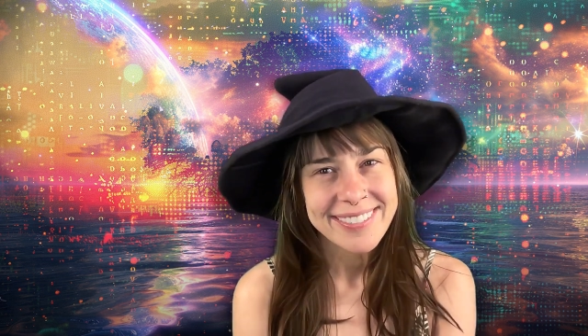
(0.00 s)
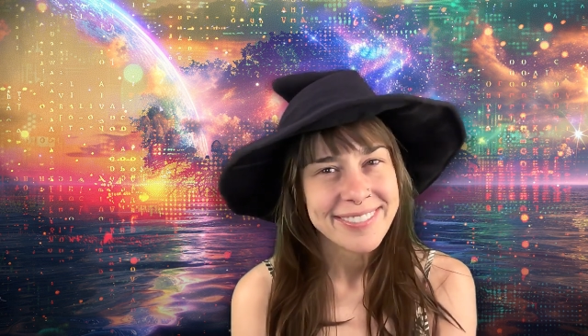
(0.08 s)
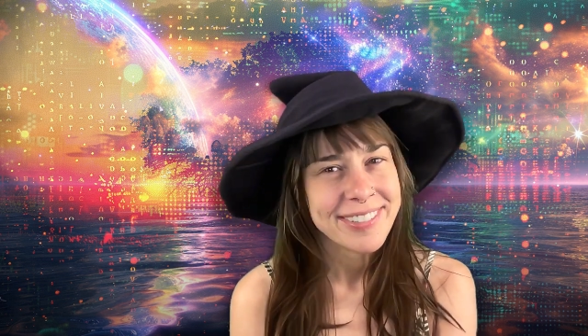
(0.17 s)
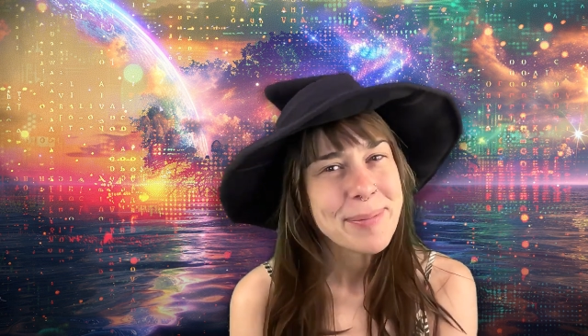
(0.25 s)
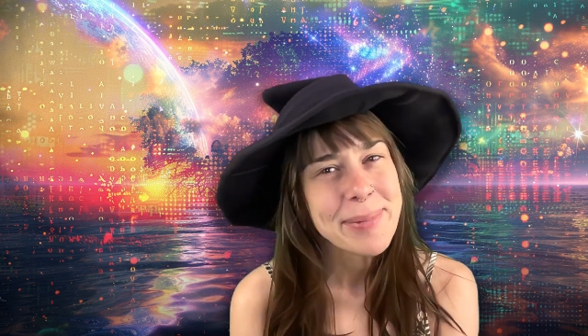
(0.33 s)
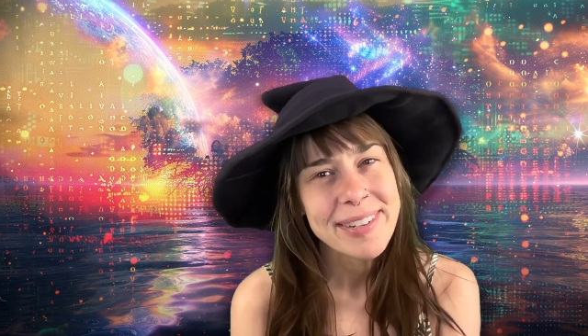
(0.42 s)

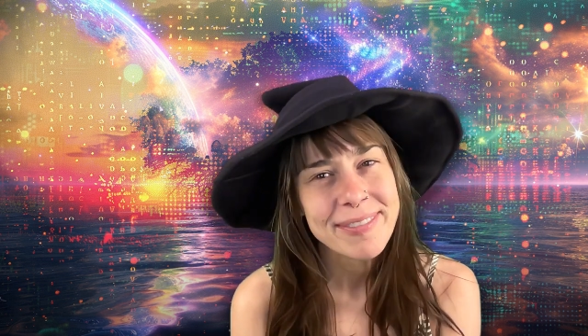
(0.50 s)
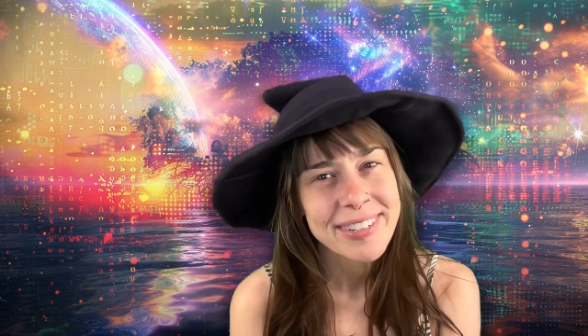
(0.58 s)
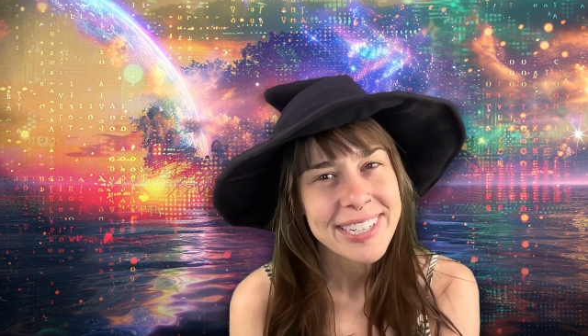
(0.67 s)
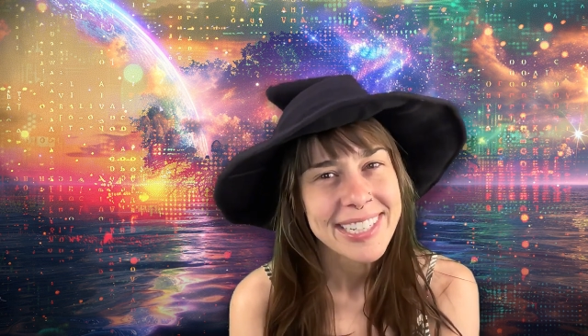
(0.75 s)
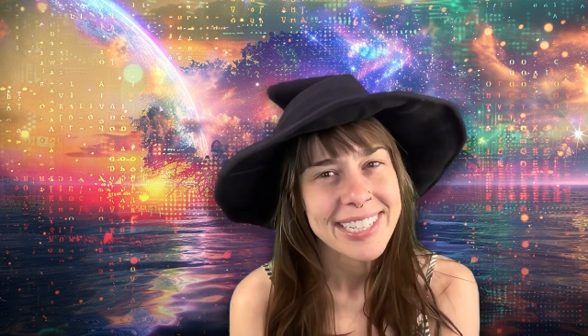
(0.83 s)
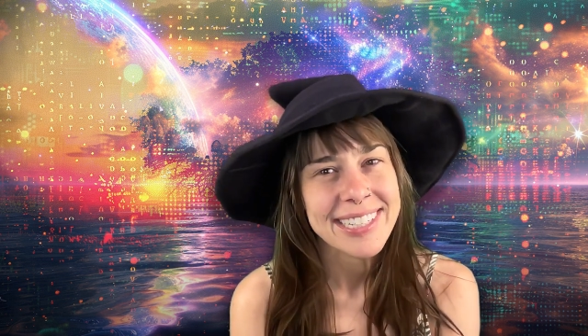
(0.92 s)
from
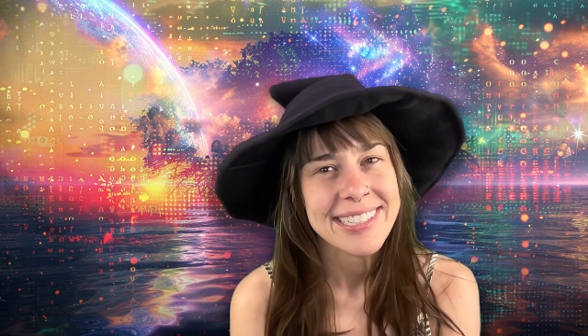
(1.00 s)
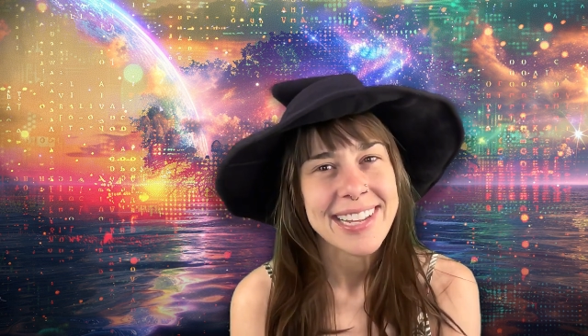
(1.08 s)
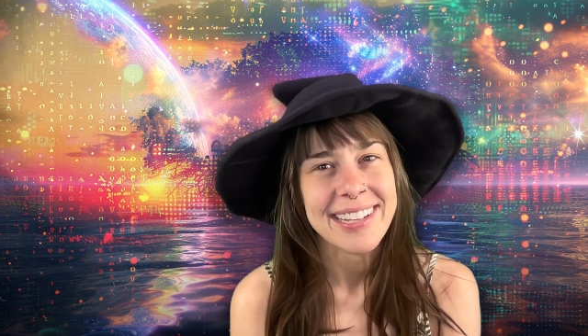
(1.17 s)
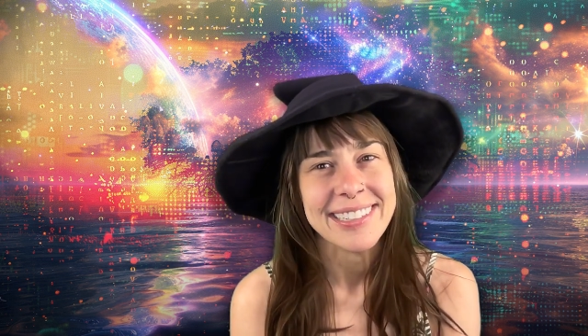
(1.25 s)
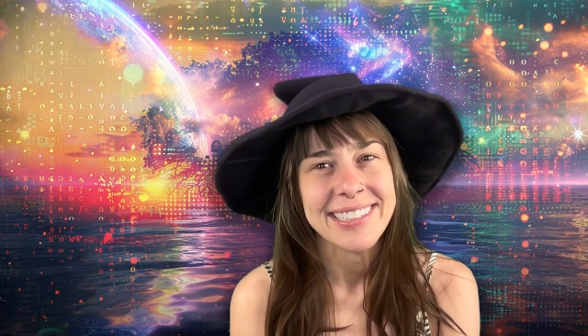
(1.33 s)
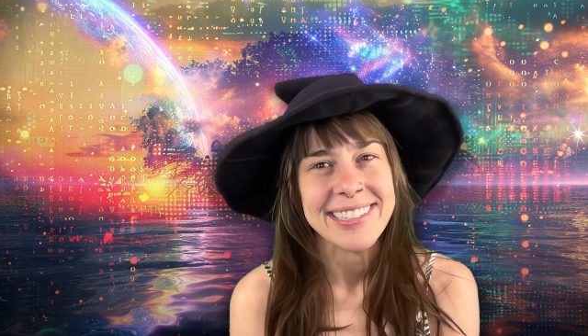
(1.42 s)
infinite
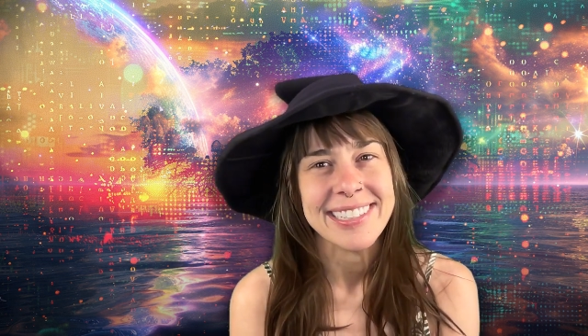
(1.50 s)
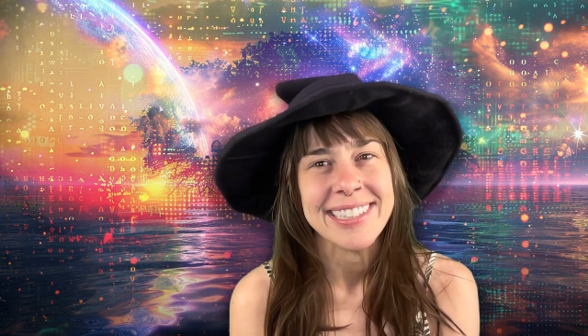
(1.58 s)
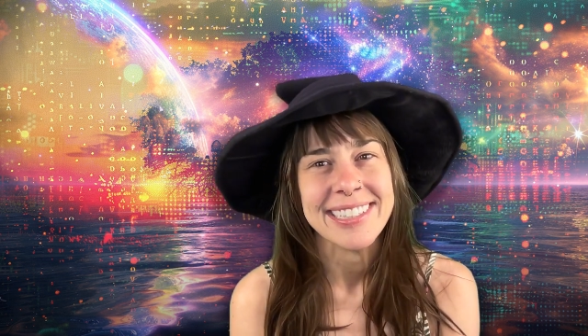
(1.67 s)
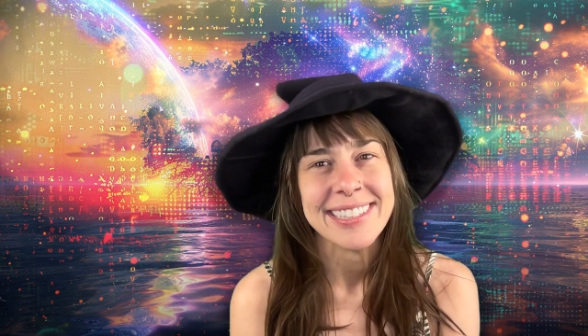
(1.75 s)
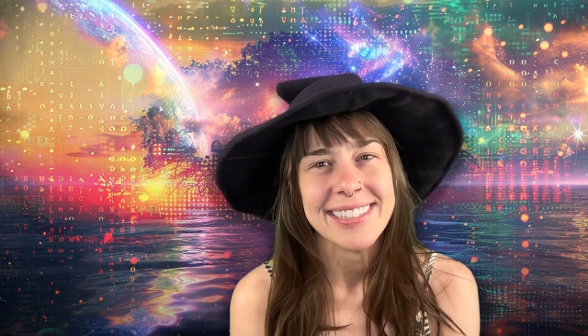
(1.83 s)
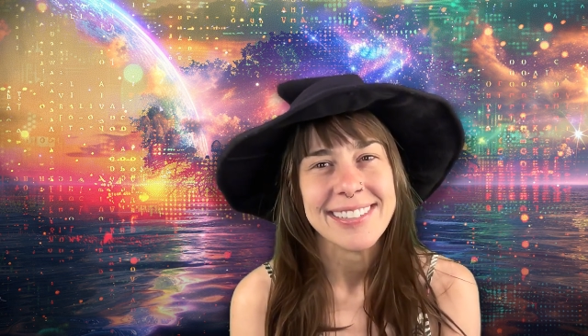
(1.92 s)

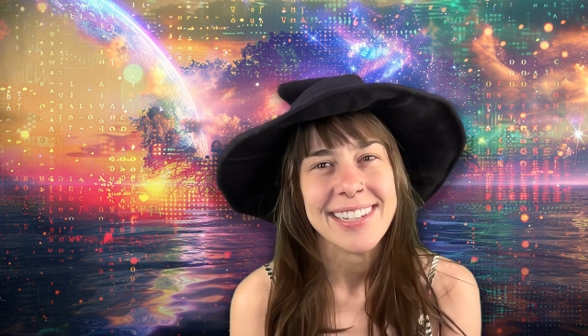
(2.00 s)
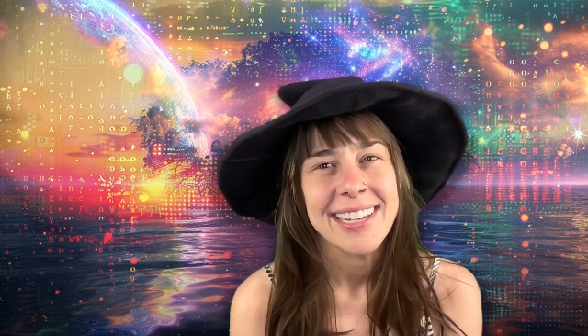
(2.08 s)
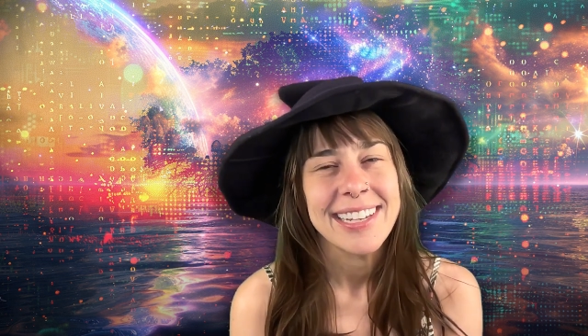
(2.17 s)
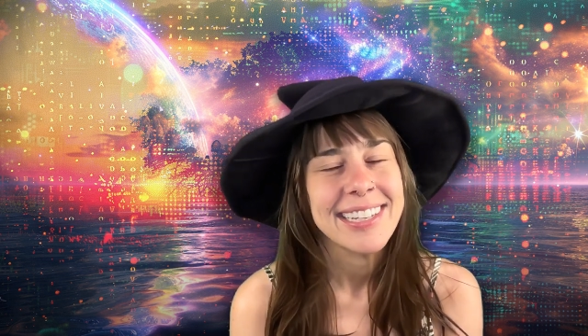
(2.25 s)
intelligence.